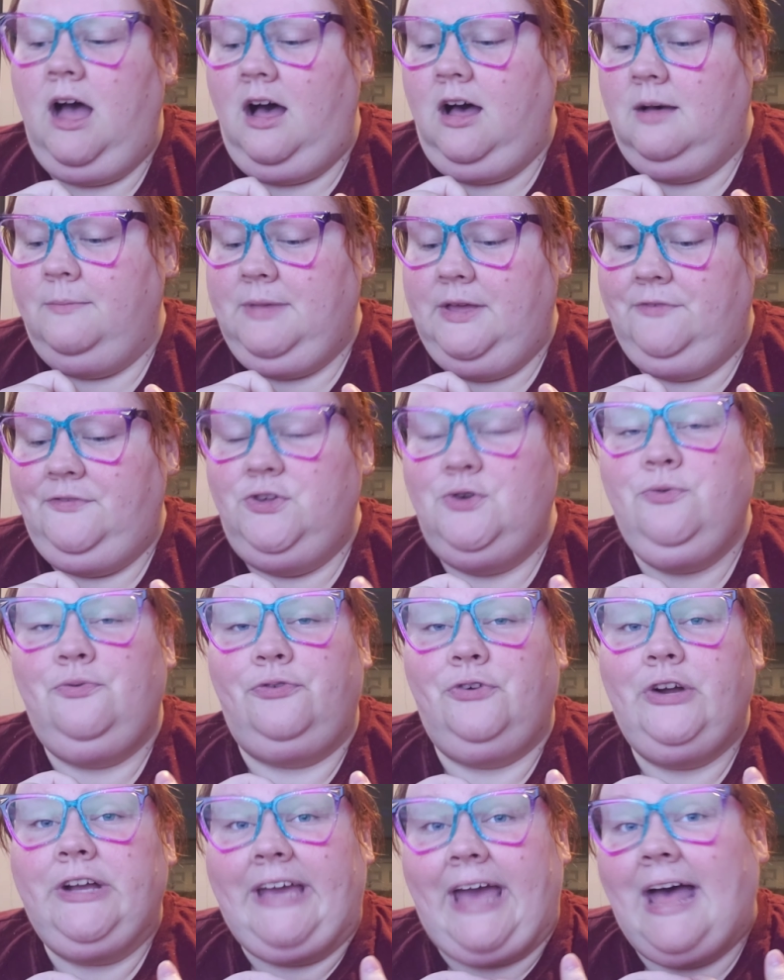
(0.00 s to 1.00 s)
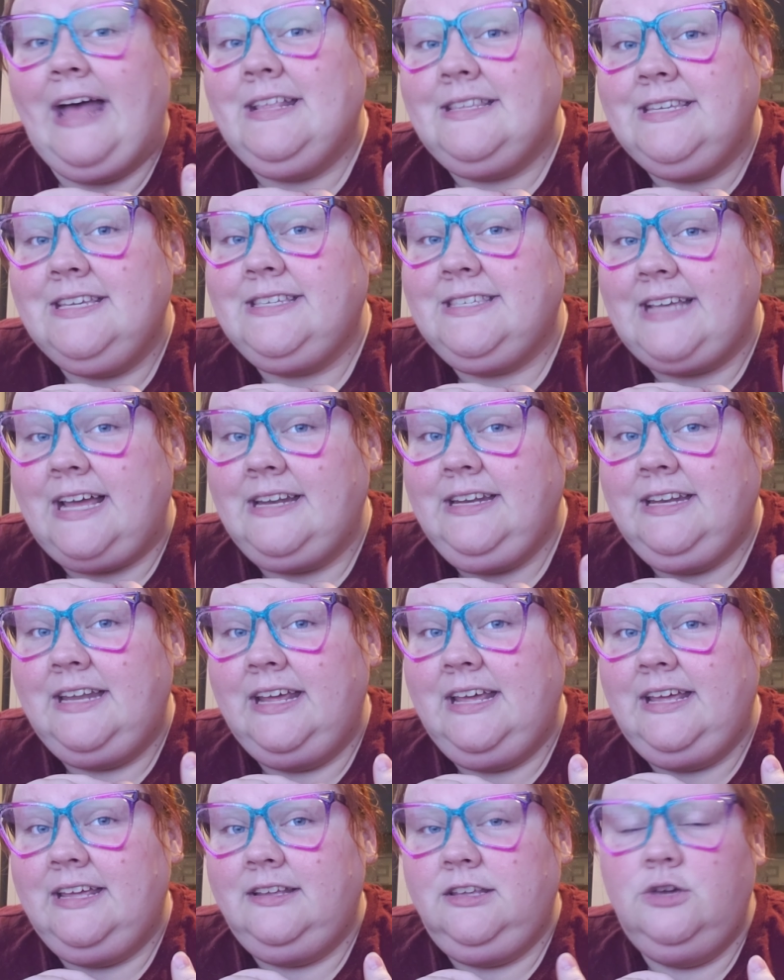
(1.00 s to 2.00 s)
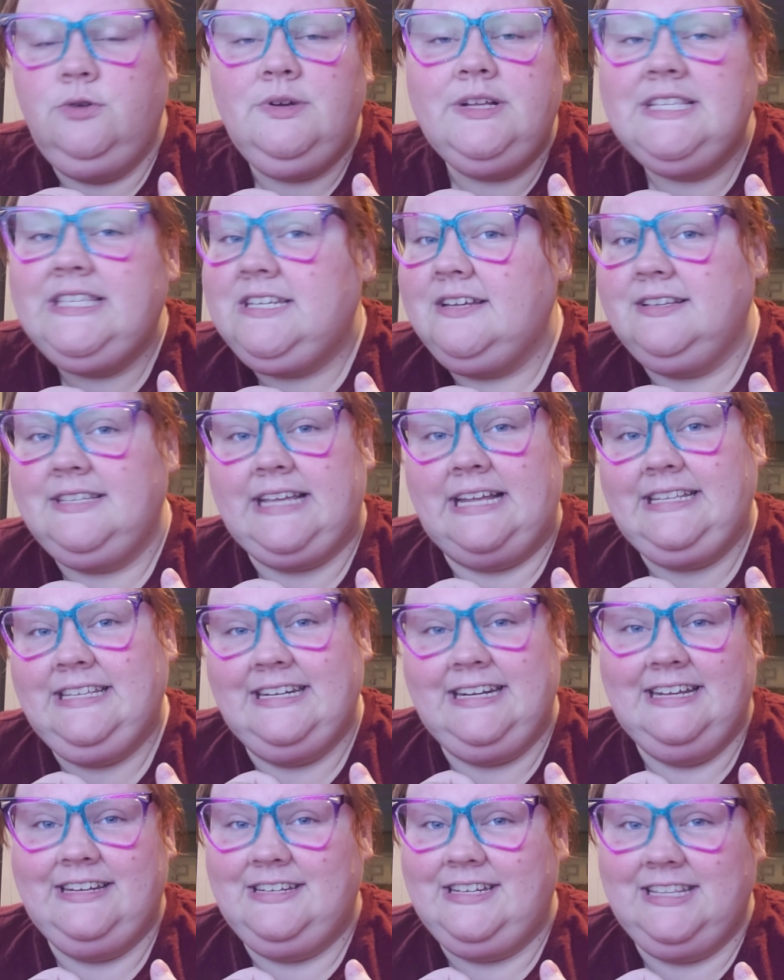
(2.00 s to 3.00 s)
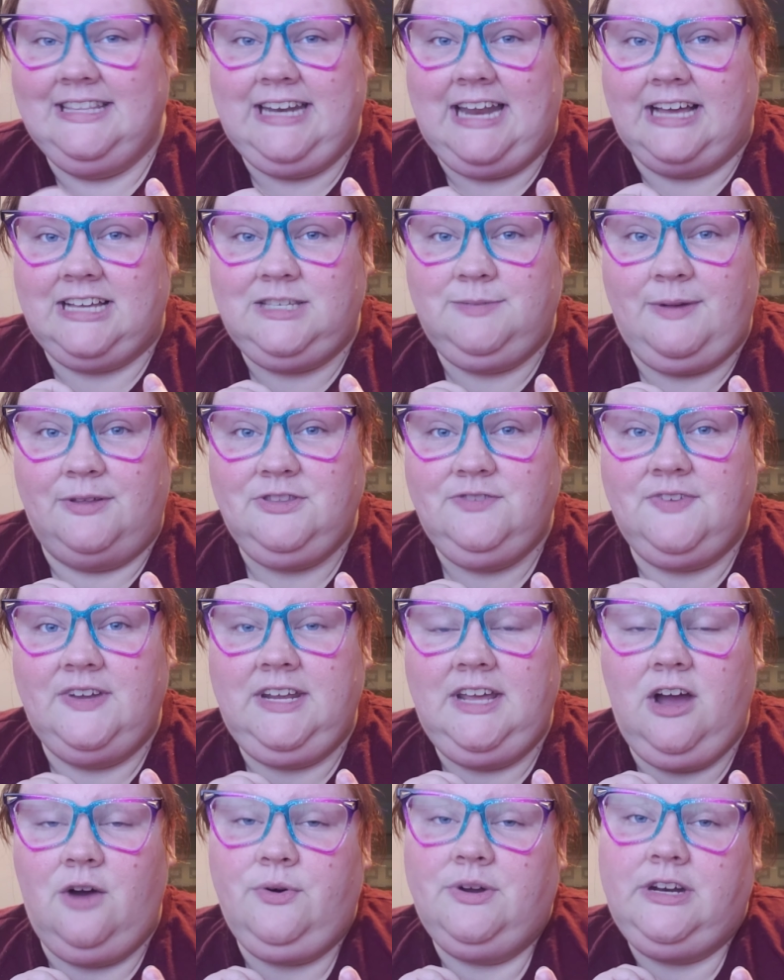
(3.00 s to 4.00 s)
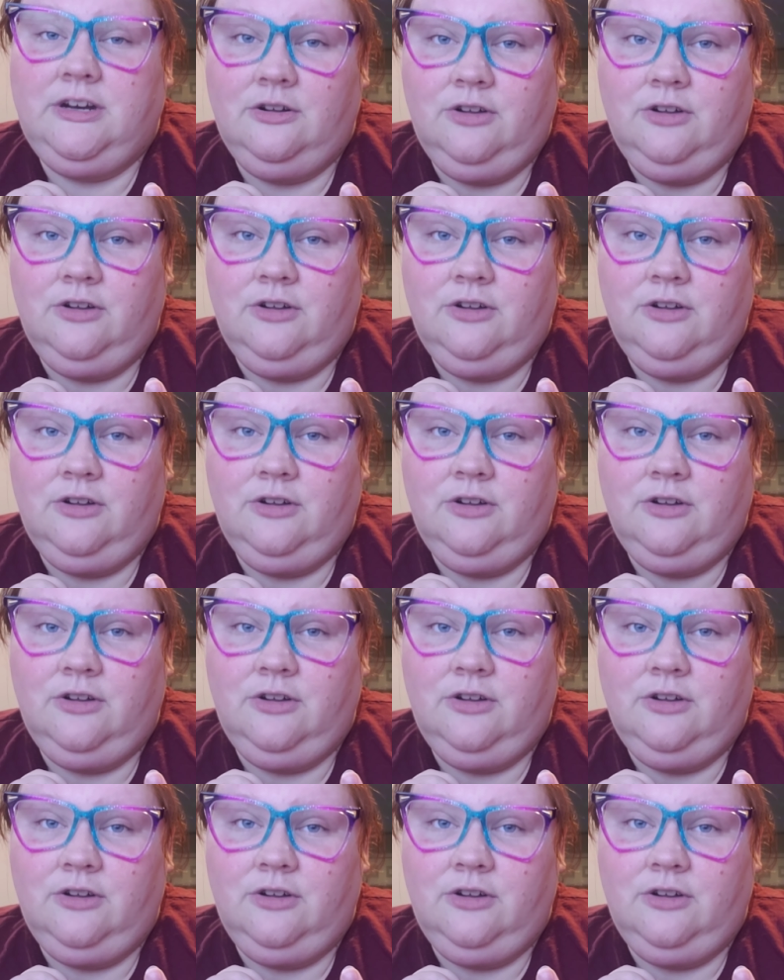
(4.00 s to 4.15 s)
If you forget to send it, you can still send it into the next month's video, and